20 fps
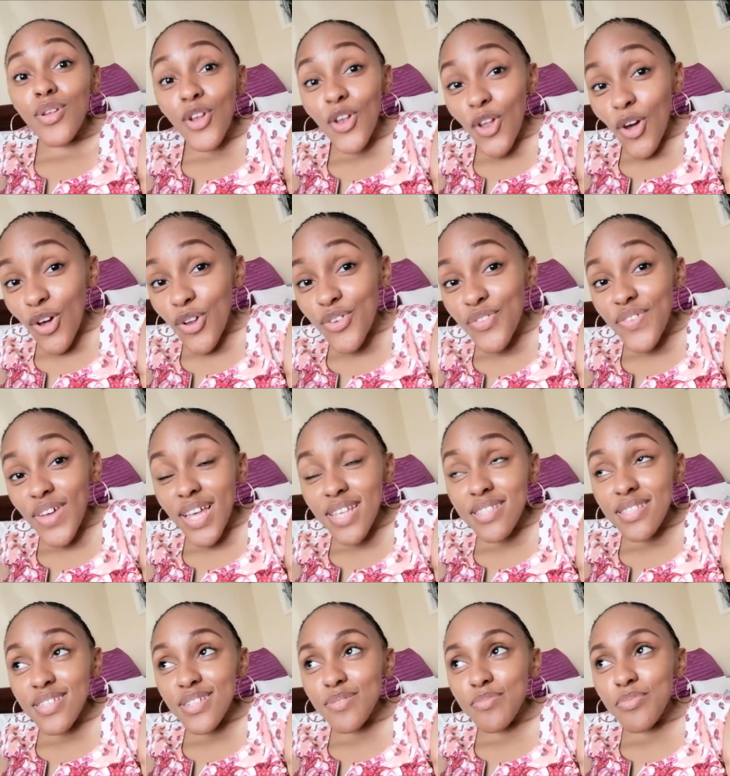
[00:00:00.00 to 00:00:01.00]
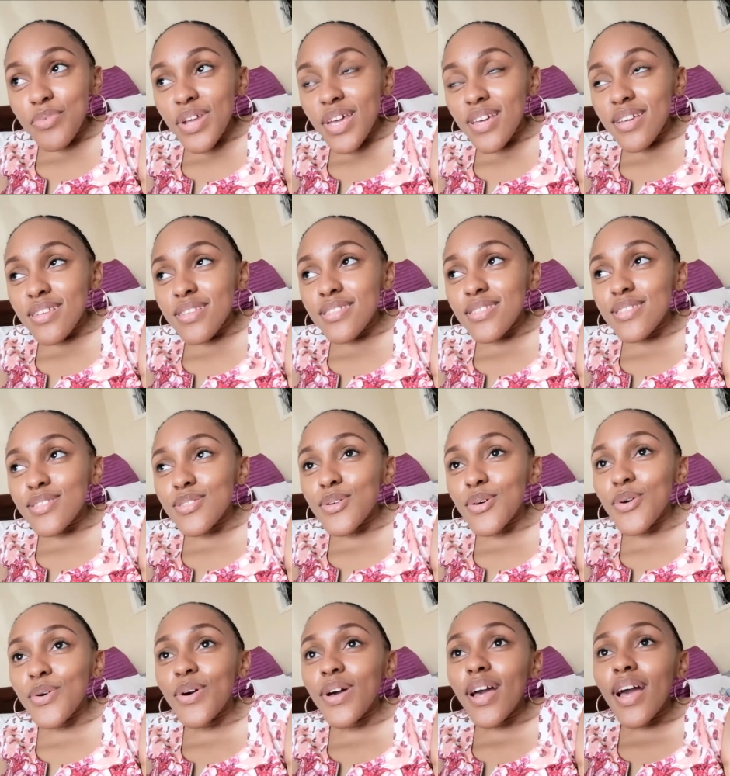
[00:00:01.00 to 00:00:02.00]
a lot of answered prayers. So
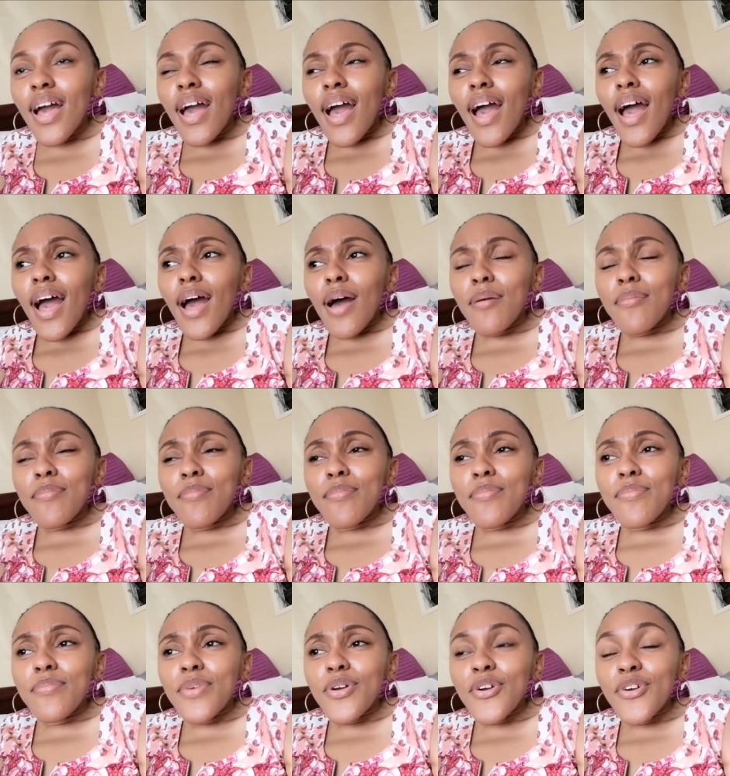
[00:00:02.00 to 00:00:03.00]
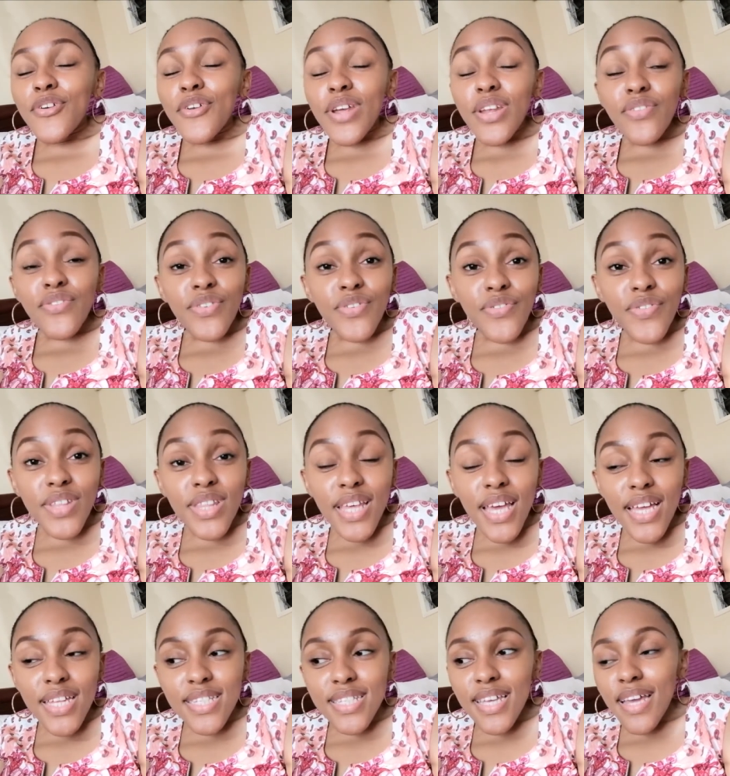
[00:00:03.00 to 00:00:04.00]
I'm grateful for
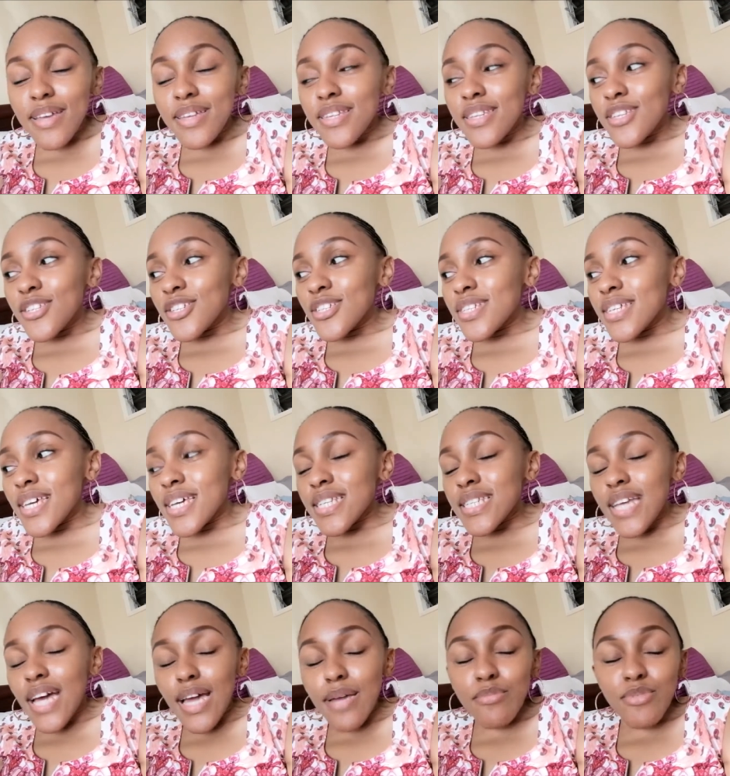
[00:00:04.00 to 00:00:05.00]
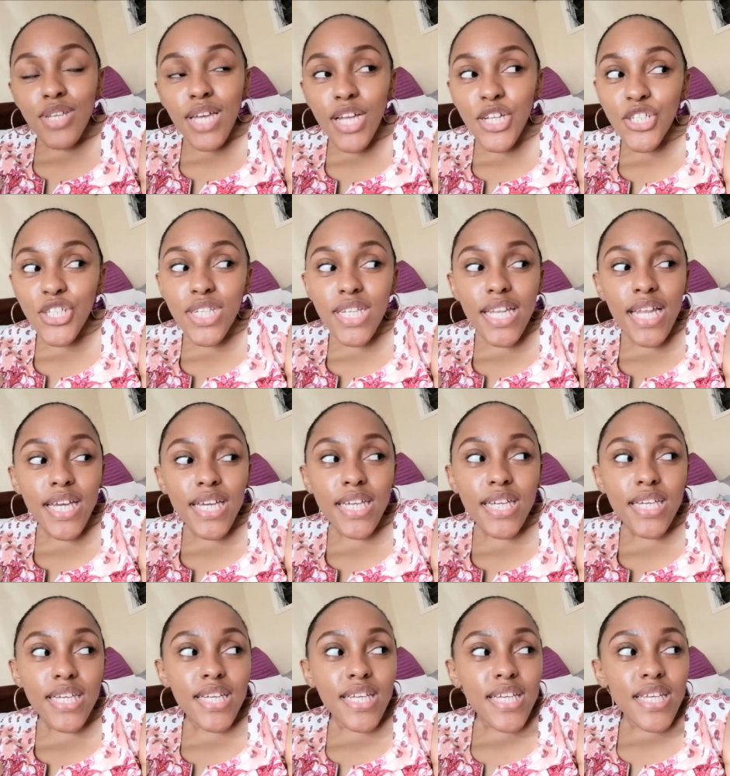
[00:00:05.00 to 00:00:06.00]
that. I need to take time to actually
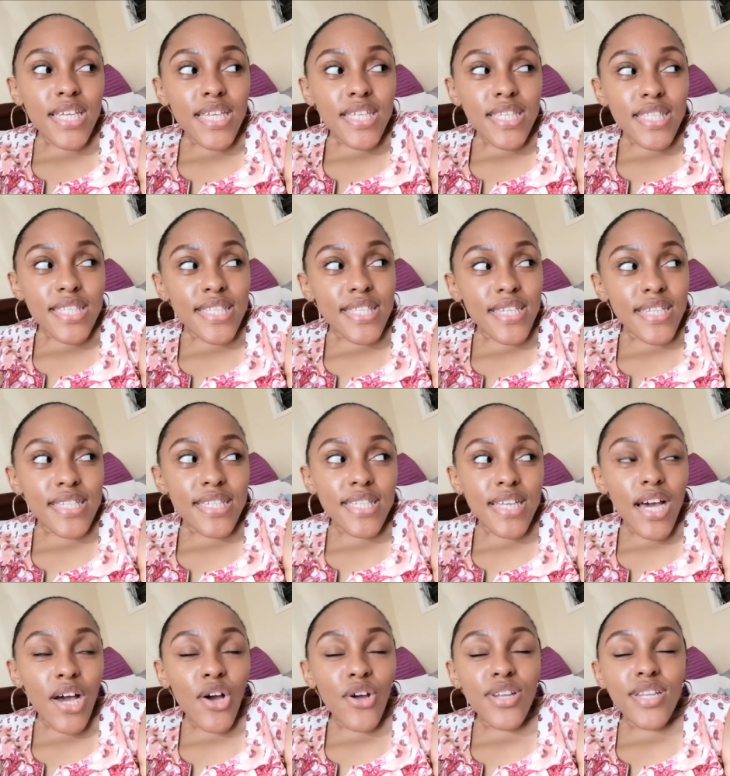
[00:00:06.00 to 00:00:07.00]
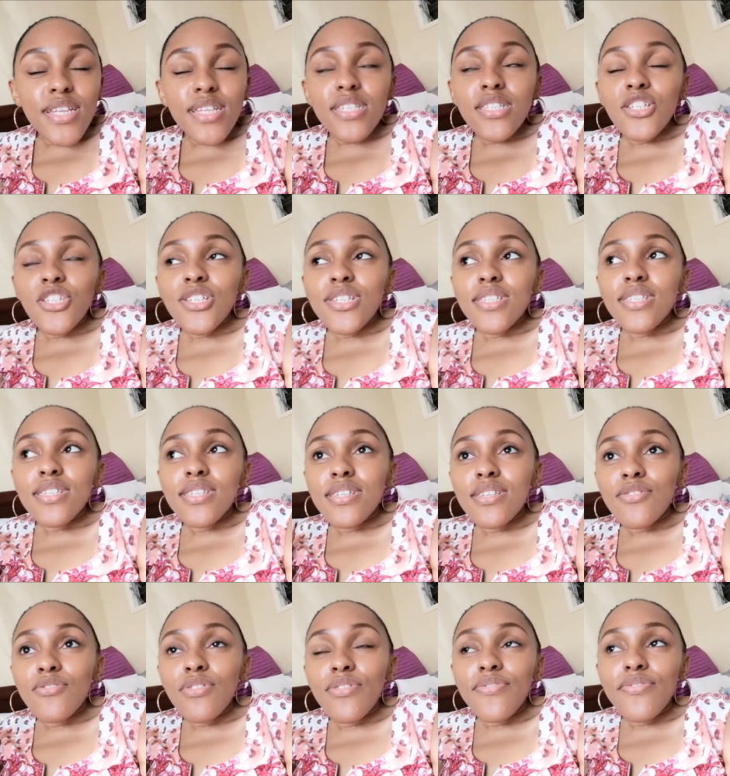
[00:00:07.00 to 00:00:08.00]
like sit down and
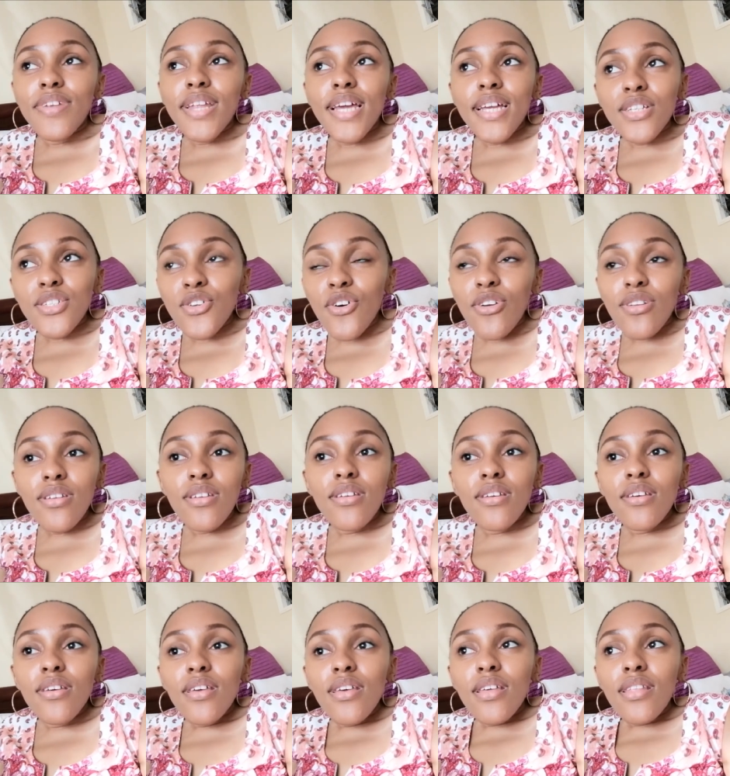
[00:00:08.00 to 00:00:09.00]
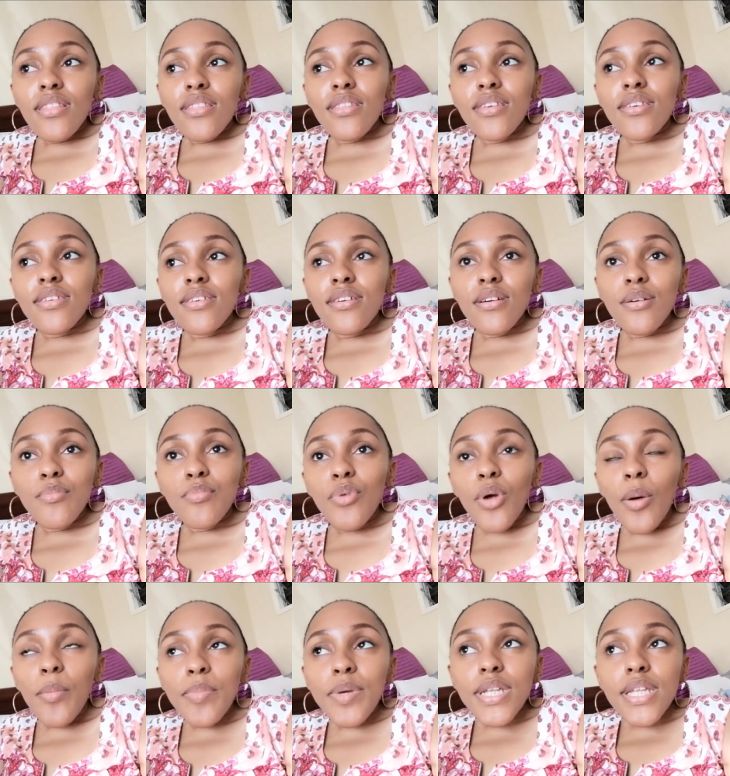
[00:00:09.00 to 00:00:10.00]
just reflect on the year
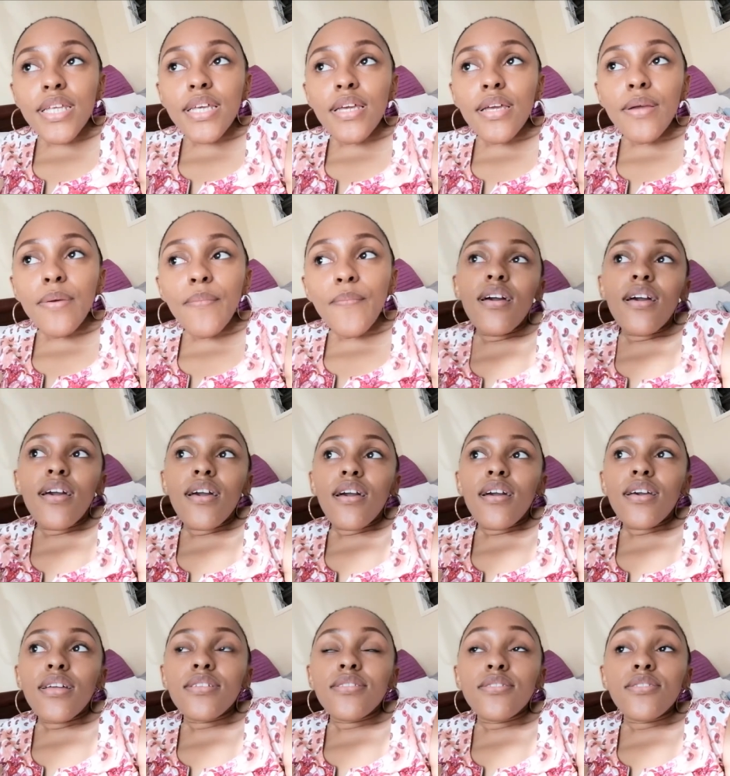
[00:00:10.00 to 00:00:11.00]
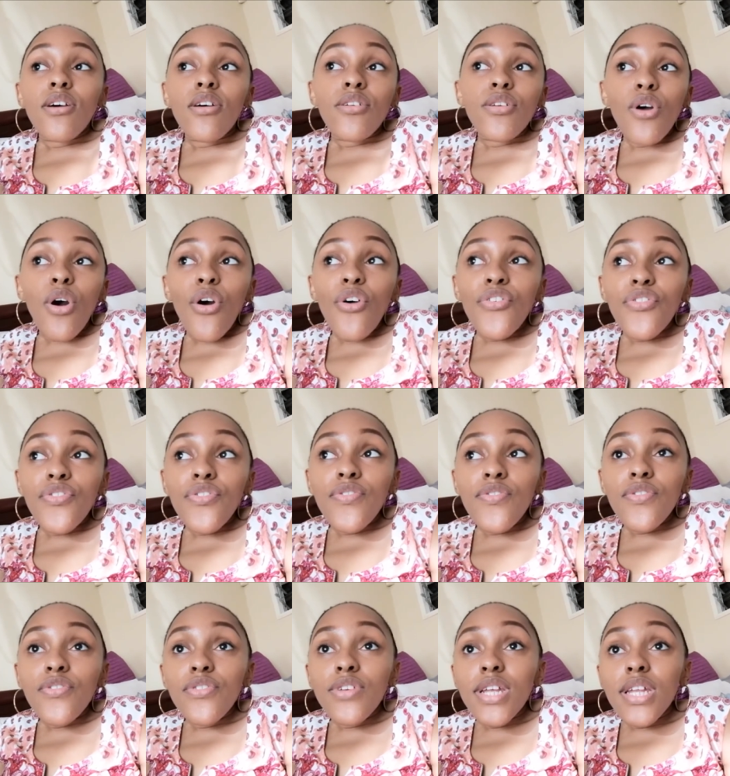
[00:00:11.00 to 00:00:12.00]
properly. It started
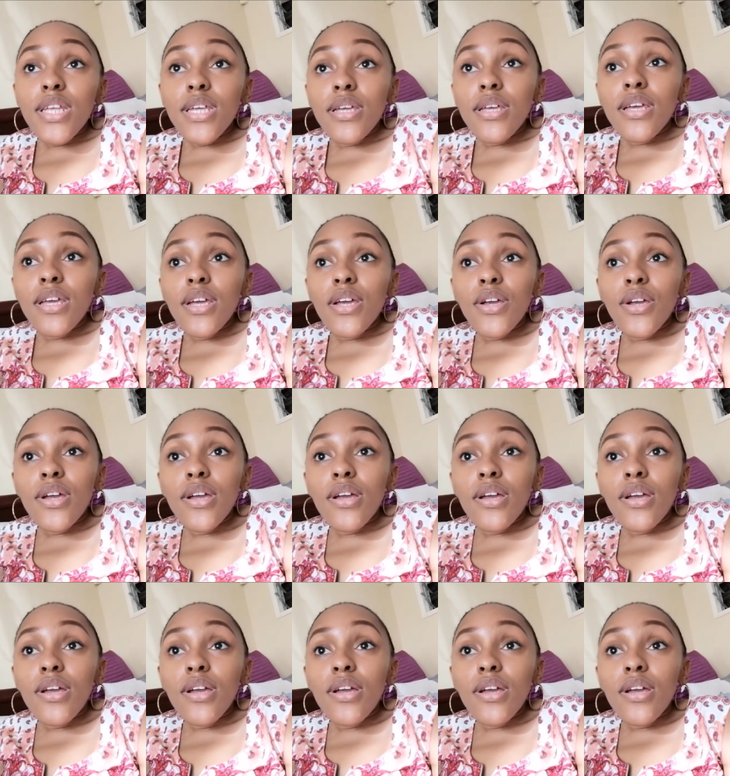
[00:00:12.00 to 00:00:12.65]
off really